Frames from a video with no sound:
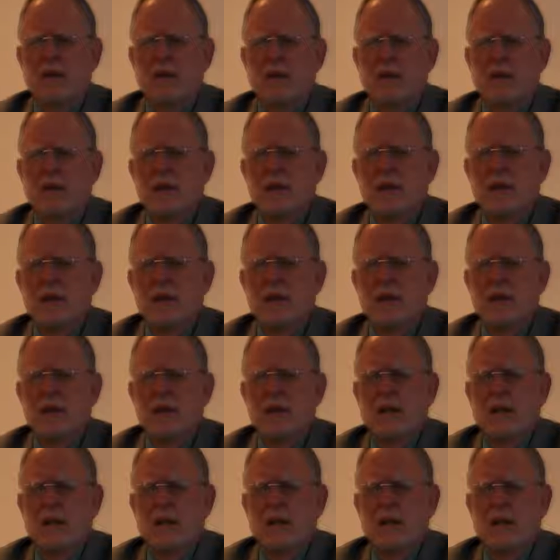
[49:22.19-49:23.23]

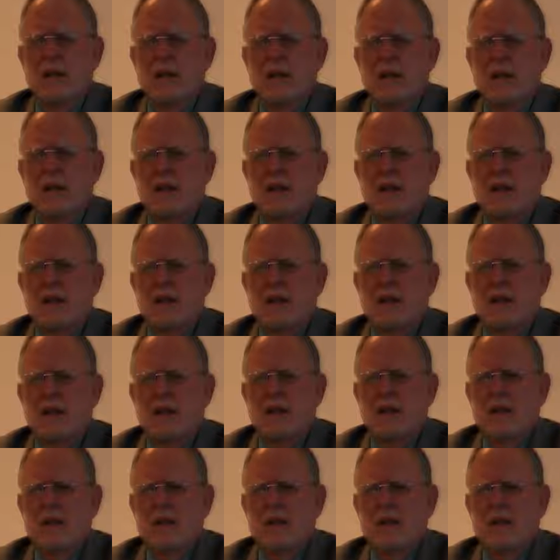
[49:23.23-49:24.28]

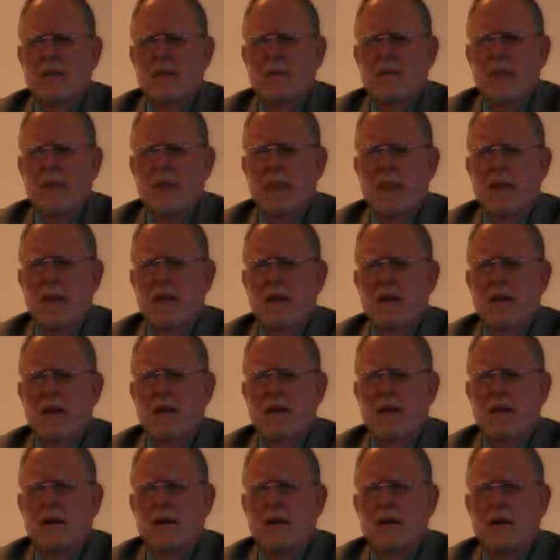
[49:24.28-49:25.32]
No one is speaking in this clip.